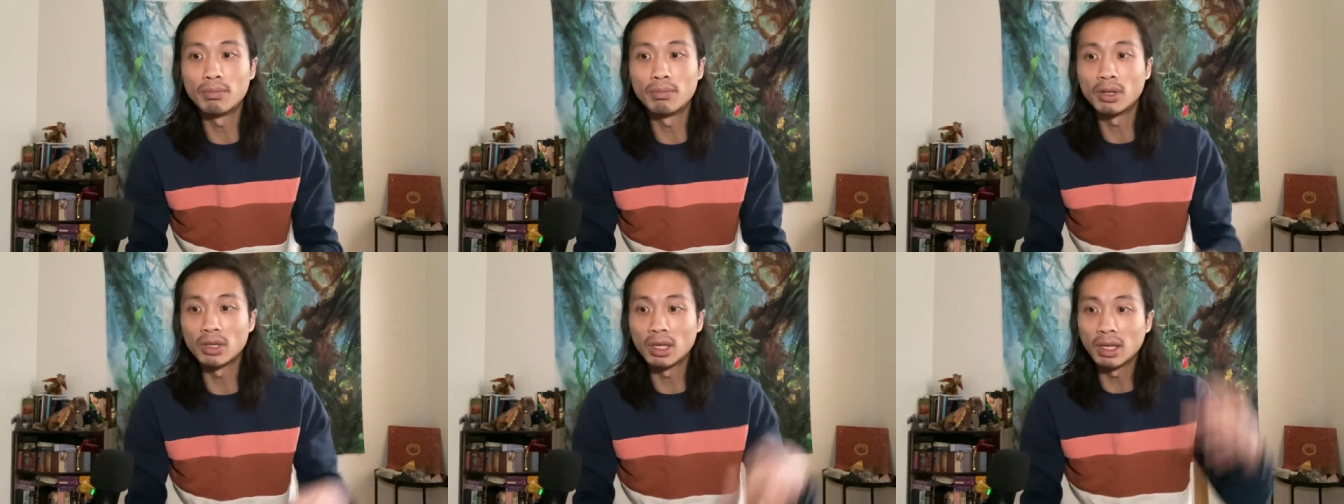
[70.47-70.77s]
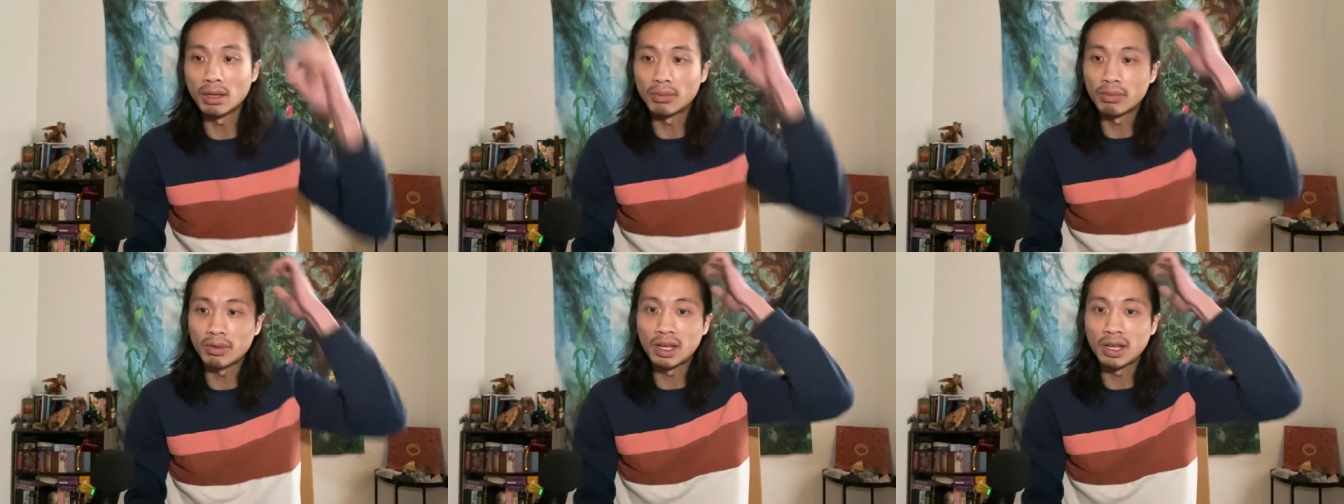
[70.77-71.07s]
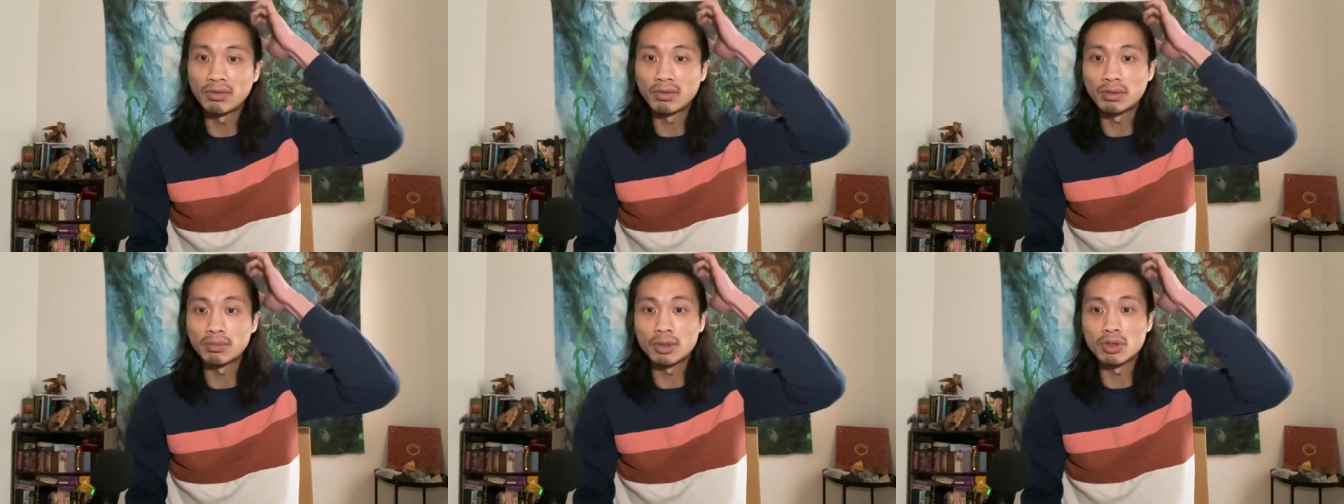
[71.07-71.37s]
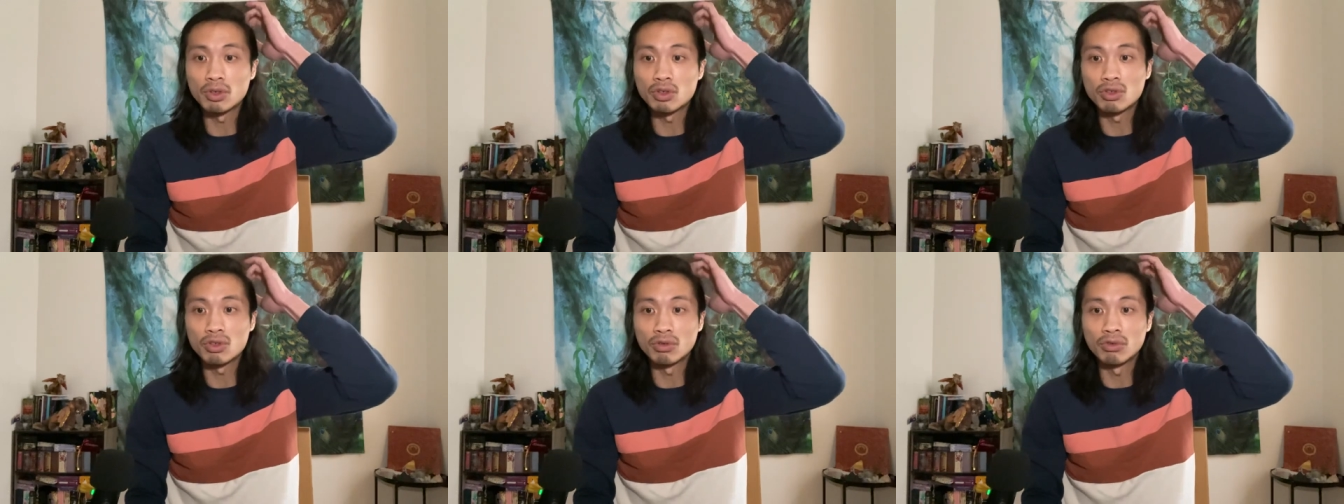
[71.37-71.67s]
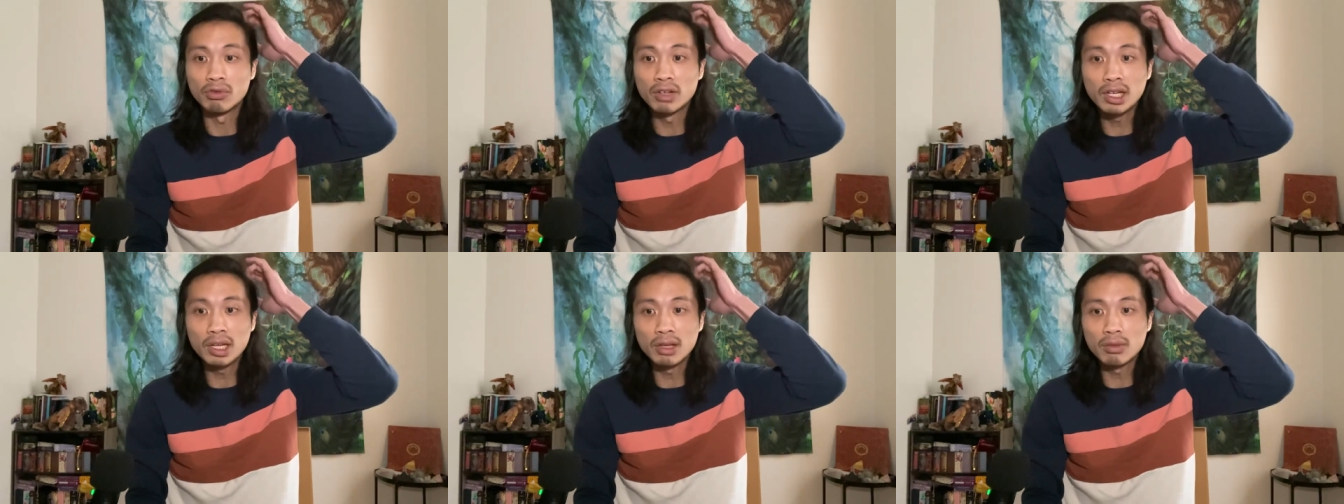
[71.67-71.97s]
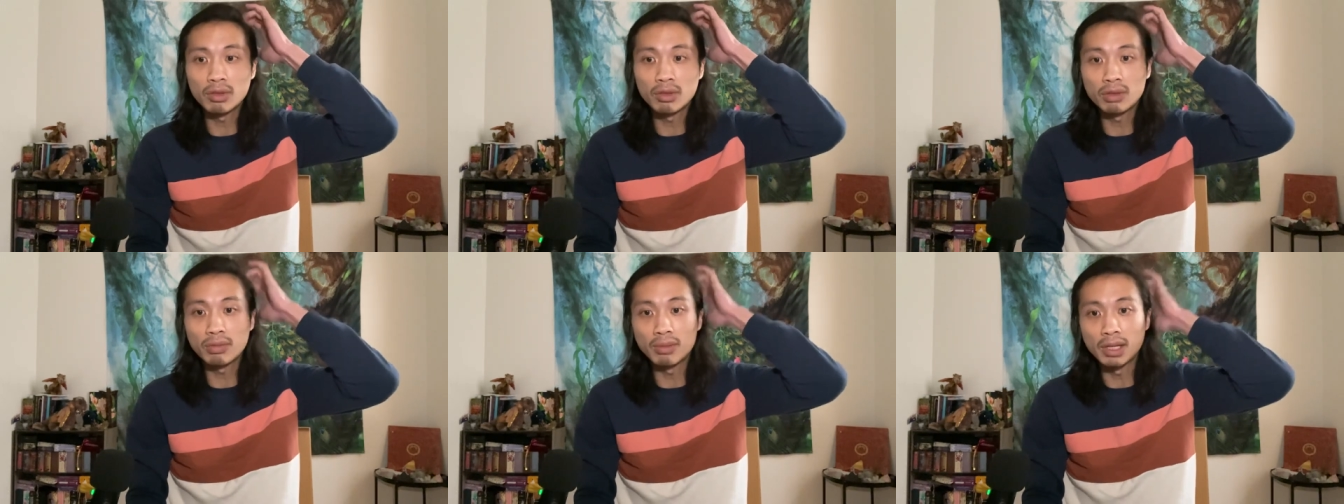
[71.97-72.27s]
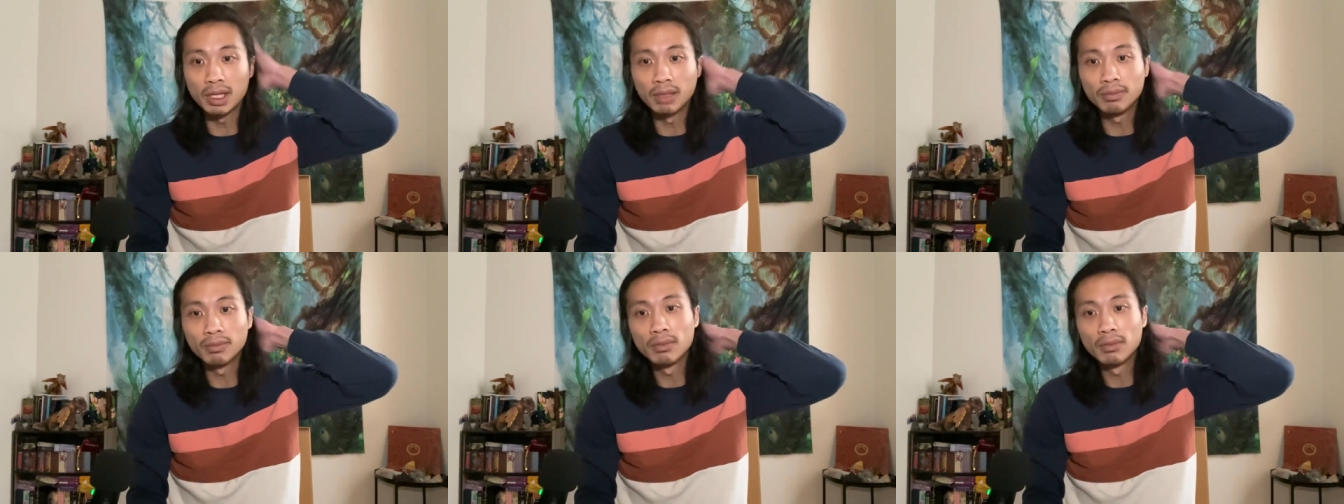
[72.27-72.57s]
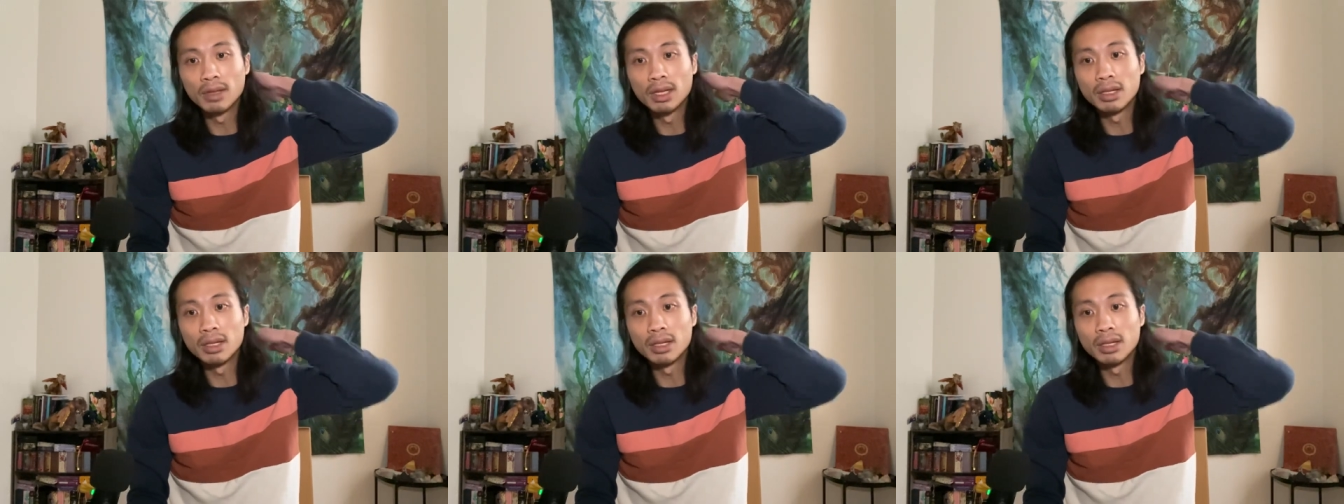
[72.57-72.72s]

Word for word: booking a private personal reading with me,